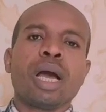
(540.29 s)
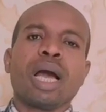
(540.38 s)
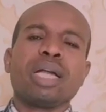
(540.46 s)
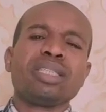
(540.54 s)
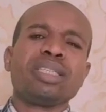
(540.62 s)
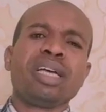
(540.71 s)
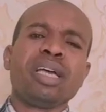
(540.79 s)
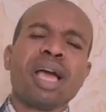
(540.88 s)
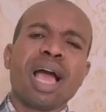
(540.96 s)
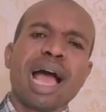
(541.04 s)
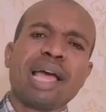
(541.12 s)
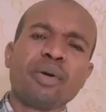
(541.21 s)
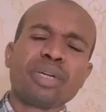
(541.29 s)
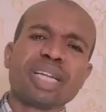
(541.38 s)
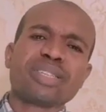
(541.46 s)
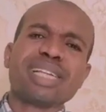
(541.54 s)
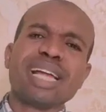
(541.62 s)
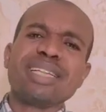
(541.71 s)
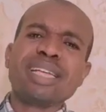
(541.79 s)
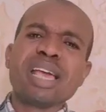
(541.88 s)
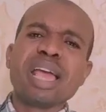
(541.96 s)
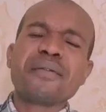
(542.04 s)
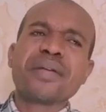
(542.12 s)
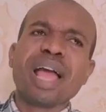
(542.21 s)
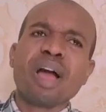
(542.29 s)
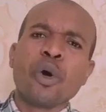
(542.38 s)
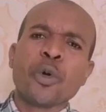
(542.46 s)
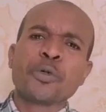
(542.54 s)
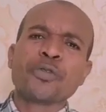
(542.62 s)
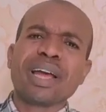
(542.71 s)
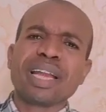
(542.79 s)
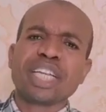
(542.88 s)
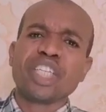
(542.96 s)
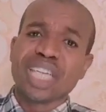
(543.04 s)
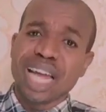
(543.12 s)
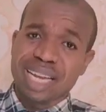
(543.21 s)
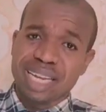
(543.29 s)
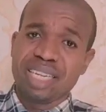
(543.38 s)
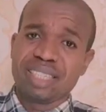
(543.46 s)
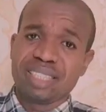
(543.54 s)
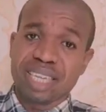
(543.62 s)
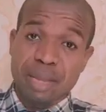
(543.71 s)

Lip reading: And I understand the area of financial needs